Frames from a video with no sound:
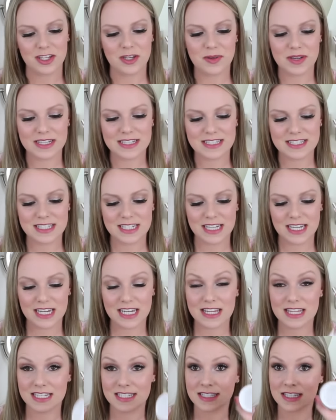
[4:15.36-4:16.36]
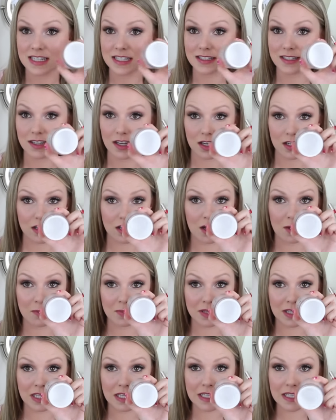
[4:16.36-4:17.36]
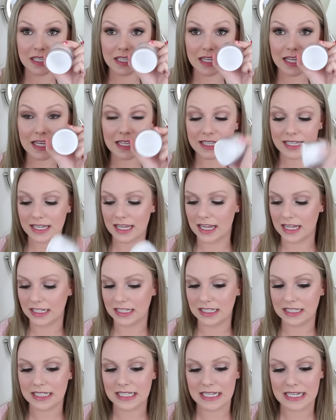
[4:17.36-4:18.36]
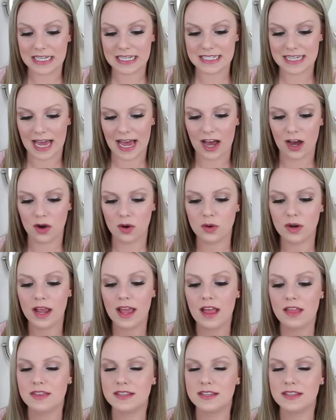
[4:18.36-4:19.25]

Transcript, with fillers: You can see this is completely cleaned out.